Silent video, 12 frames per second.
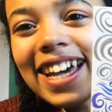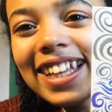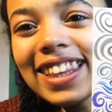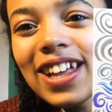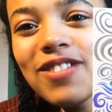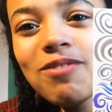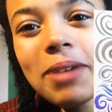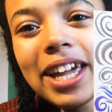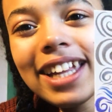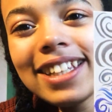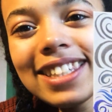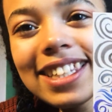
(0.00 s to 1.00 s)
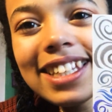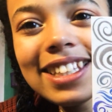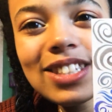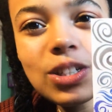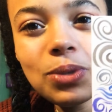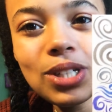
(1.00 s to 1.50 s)
I love
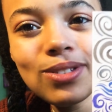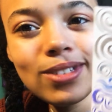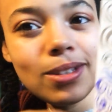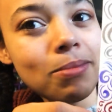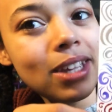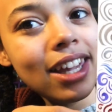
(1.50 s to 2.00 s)
painting, so we used some